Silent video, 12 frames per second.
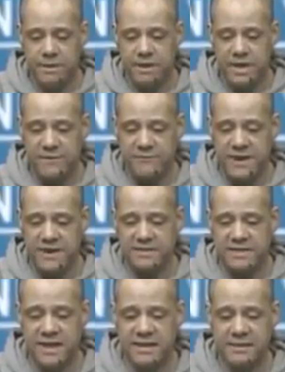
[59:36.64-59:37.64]
if
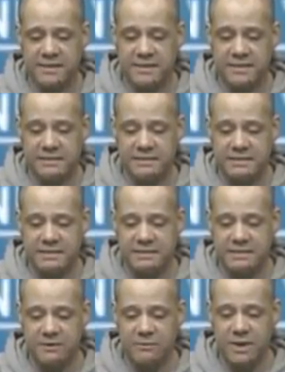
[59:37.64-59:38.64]
anything,
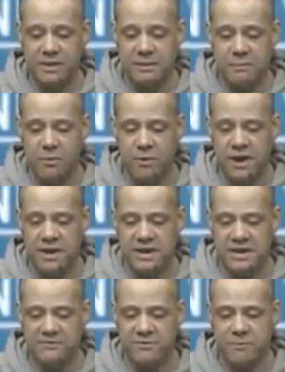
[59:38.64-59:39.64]
they're really more in
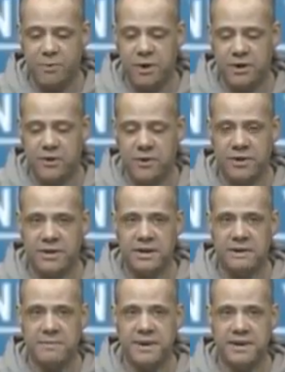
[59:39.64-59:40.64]
need of a point guard than
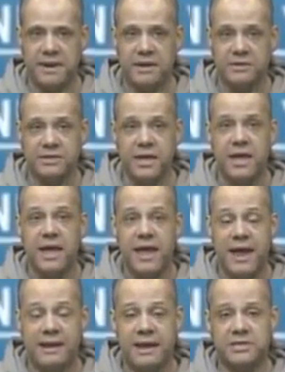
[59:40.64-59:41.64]
anybody else.
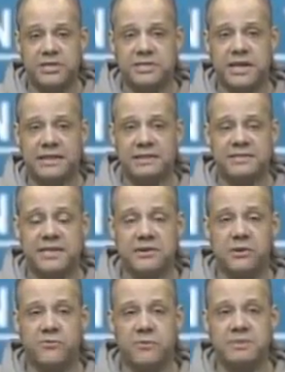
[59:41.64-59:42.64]
And I just got the
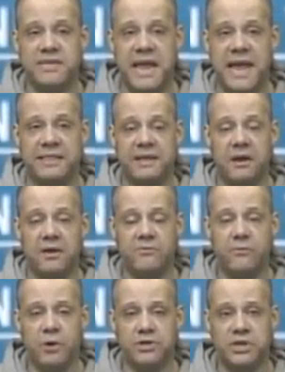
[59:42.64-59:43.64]
signal from Dan that
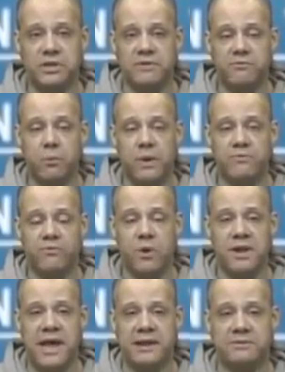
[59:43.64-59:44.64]
unfortunately we've
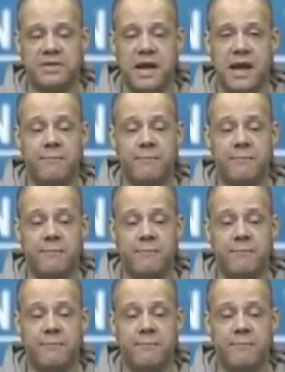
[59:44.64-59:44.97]
run out of time.